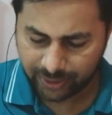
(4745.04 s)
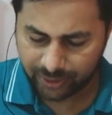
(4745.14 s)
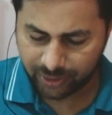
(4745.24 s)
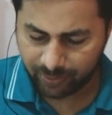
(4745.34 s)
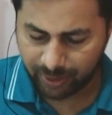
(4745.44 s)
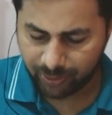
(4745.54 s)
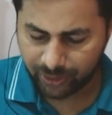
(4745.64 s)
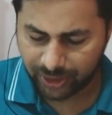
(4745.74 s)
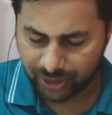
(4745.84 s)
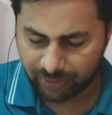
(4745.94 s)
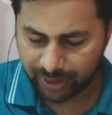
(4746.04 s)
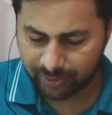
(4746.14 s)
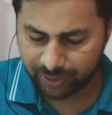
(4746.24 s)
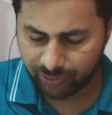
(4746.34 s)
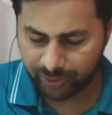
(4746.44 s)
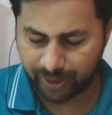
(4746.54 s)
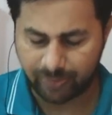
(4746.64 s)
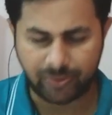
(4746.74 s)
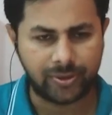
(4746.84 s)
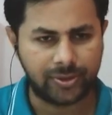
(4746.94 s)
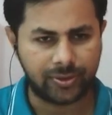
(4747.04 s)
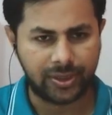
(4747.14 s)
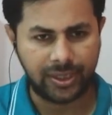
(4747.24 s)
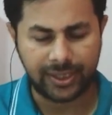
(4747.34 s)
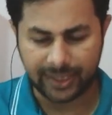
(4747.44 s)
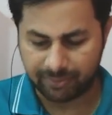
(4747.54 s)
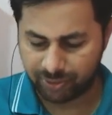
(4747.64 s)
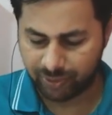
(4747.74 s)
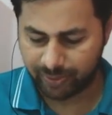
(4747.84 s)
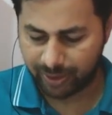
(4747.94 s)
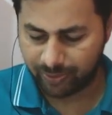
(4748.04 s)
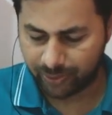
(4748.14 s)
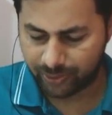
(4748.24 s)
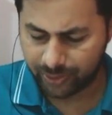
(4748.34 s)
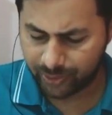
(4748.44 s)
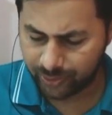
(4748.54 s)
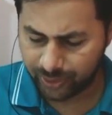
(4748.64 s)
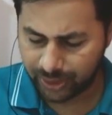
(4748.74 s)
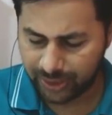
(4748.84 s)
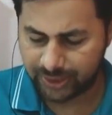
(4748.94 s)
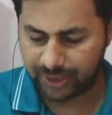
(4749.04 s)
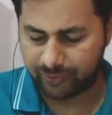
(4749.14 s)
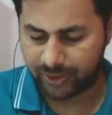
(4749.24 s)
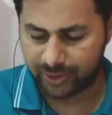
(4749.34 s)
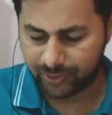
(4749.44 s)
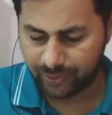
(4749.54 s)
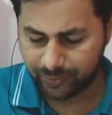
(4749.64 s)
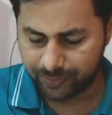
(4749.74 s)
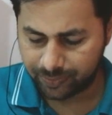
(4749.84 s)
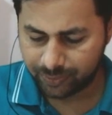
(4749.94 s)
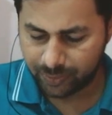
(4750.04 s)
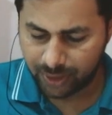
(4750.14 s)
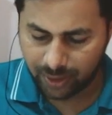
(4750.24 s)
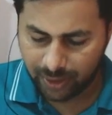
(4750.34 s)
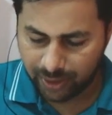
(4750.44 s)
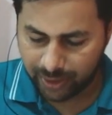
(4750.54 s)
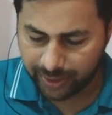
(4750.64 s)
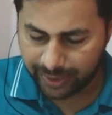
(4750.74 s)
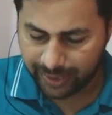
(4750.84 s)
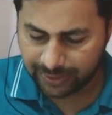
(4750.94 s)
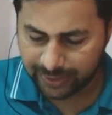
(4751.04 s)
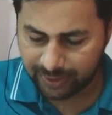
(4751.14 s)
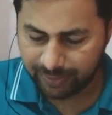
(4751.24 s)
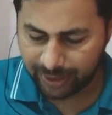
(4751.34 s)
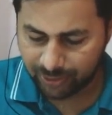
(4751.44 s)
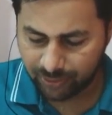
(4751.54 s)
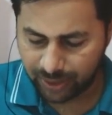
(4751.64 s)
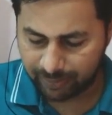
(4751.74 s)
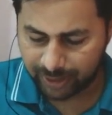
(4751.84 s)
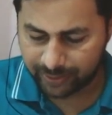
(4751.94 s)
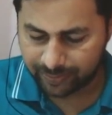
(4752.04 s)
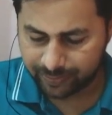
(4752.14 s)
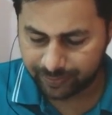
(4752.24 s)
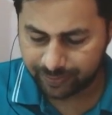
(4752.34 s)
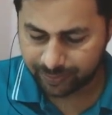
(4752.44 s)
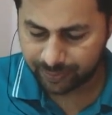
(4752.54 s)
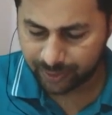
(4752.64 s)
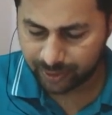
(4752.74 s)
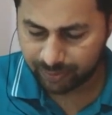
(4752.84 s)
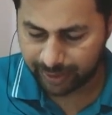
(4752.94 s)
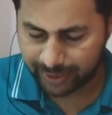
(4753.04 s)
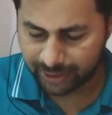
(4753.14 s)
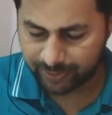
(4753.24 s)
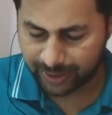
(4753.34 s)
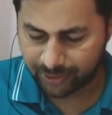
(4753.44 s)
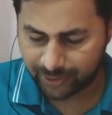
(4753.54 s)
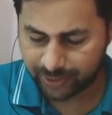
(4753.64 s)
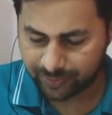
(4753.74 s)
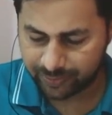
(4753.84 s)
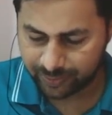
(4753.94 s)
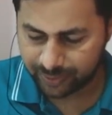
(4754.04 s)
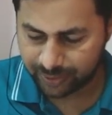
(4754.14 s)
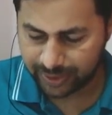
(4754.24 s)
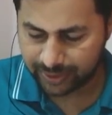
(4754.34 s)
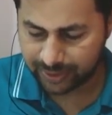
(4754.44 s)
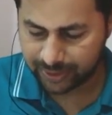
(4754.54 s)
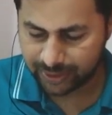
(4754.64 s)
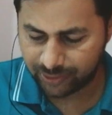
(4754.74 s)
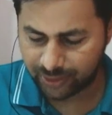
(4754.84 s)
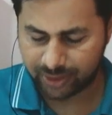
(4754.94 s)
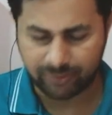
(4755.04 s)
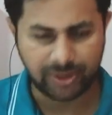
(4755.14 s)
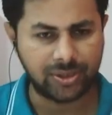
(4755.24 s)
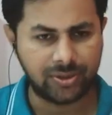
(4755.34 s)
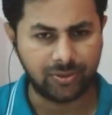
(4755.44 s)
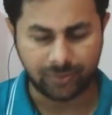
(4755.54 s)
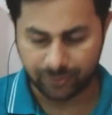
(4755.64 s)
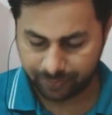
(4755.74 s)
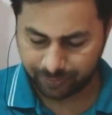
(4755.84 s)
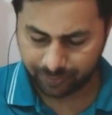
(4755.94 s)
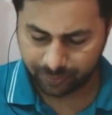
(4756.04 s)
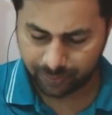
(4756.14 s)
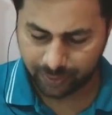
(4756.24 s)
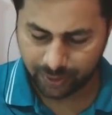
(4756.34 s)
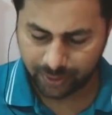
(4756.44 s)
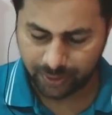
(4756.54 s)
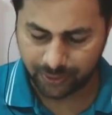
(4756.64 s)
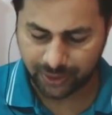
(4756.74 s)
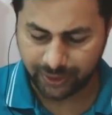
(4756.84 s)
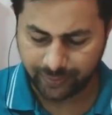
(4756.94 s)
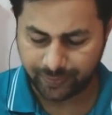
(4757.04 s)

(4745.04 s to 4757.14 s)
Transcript: stopping potential becomes V by 4, so E times V by 4 is equal to Hc by 2 lambda minus phi naught, right? This is your equation 2. Okay,